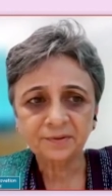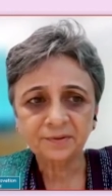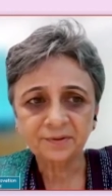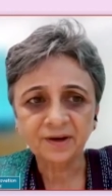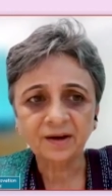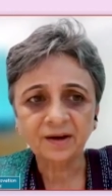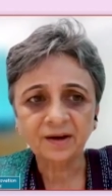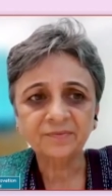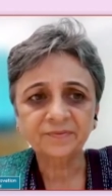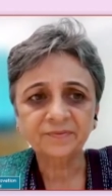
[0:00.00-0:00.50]

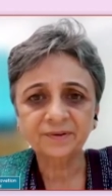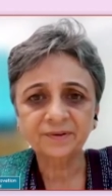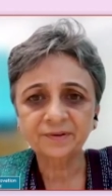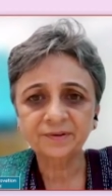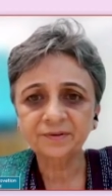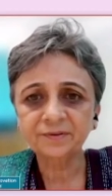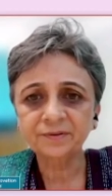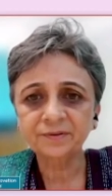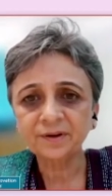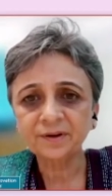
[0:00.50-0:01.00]
Good
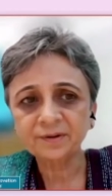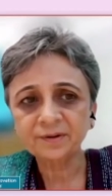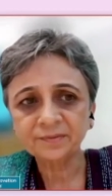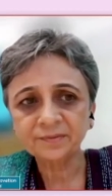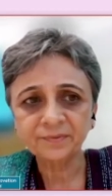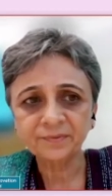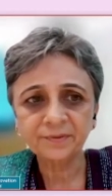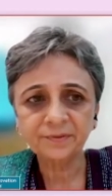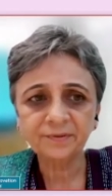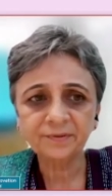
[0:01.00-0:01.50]
afternoon, all of
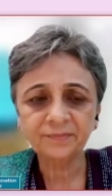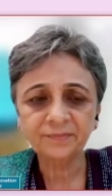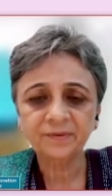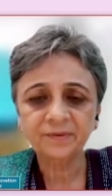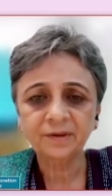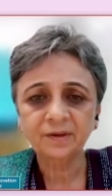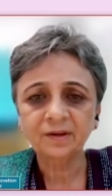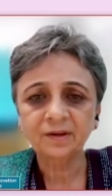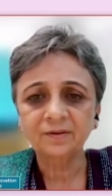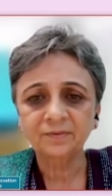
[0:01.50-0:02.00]
you.
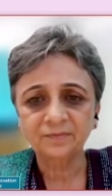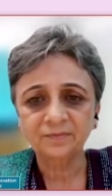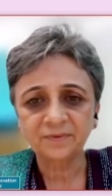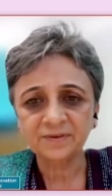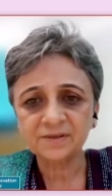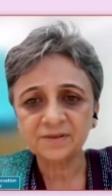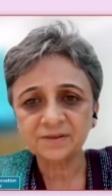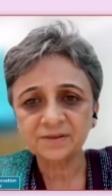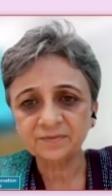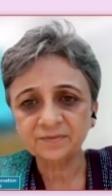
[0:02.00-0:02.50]

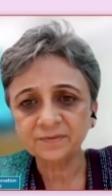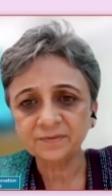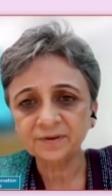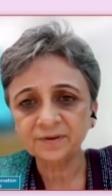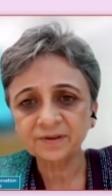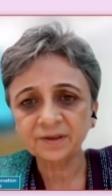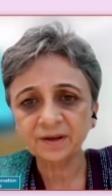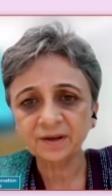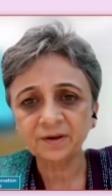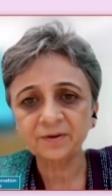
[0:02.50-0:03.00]
First of
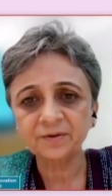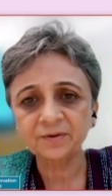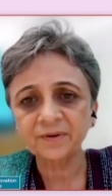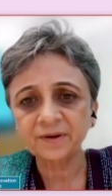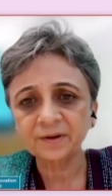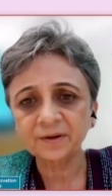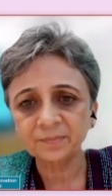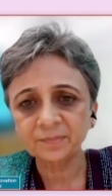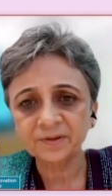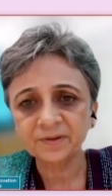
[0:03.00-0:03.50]
all, thank you
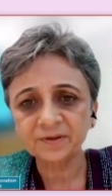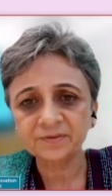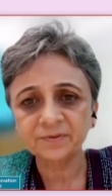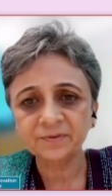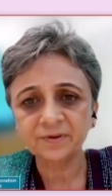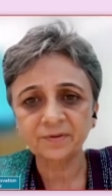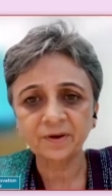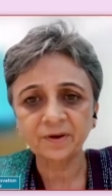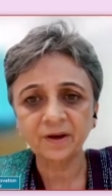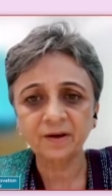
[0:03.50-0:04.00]
very much
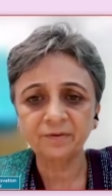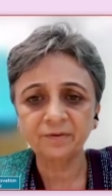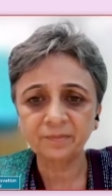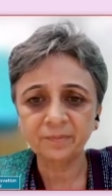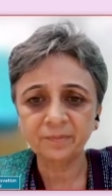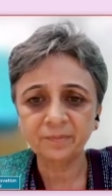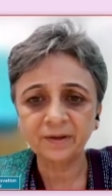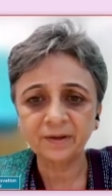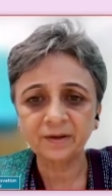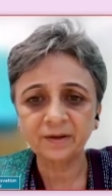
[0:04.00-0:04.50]
for
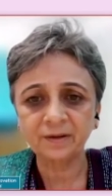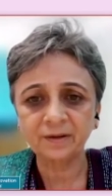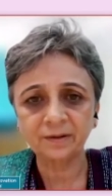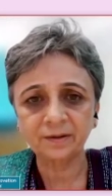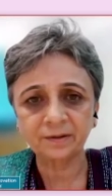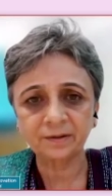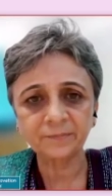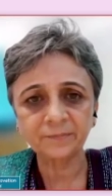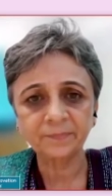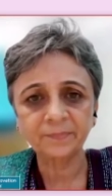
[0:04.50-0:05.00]
having me
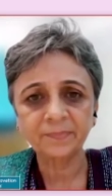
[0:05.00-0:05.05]
here.